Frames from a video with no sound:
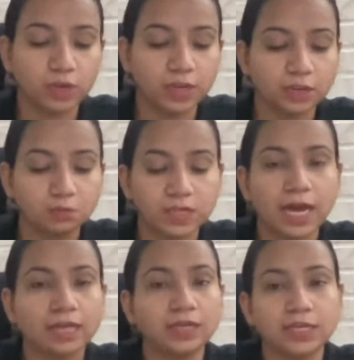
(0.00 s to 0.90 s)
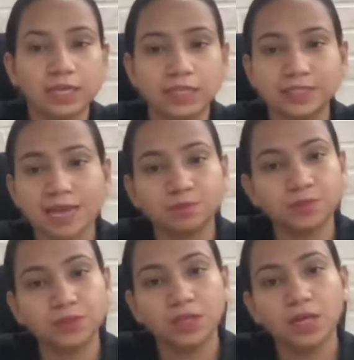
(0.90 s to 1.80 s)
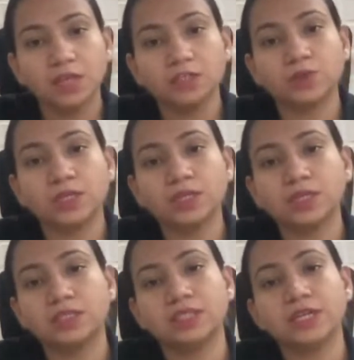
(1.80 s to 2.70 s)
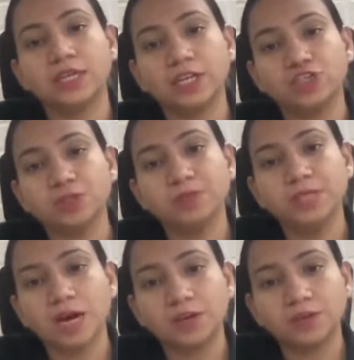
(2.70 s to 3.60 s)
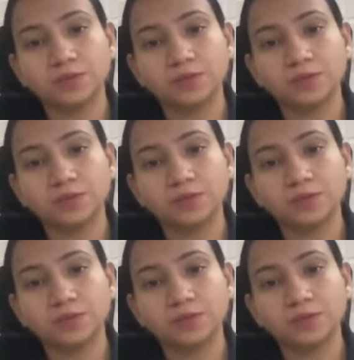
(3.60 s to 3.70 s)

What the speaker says: A and B, and like example, you can consider AgBr.